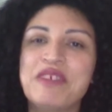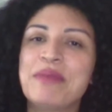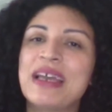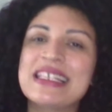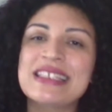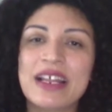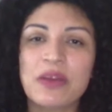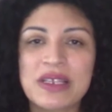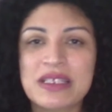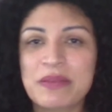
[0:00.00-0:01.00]
Many said
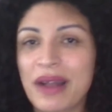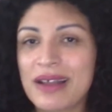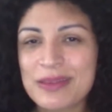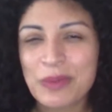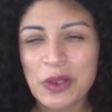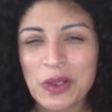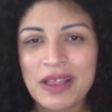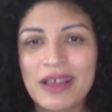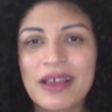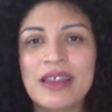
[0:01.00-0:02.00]
it wasn't possible.